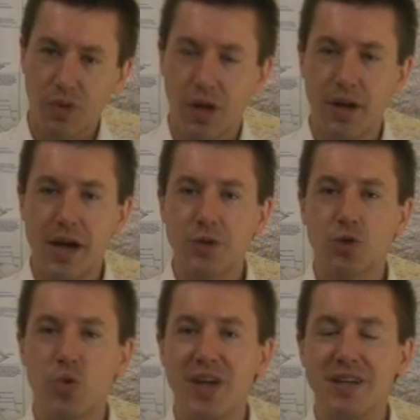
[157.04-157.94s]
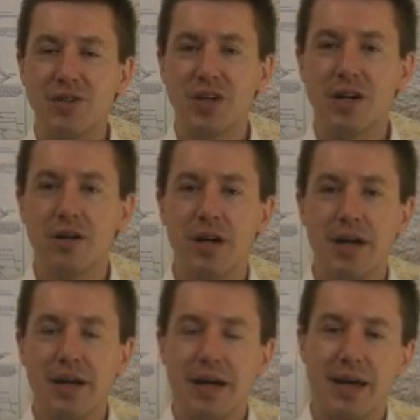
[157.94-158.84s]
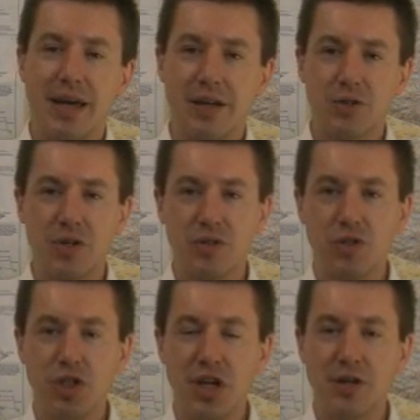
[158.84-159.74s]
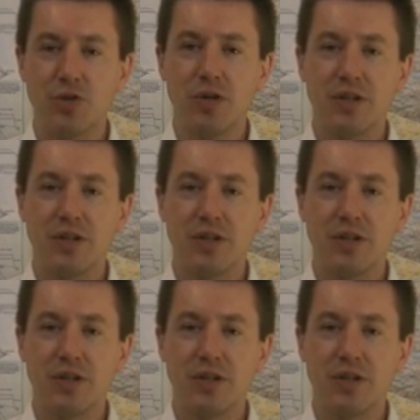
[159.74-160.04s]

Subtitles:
A nice sweetness here. Again, it's gentle.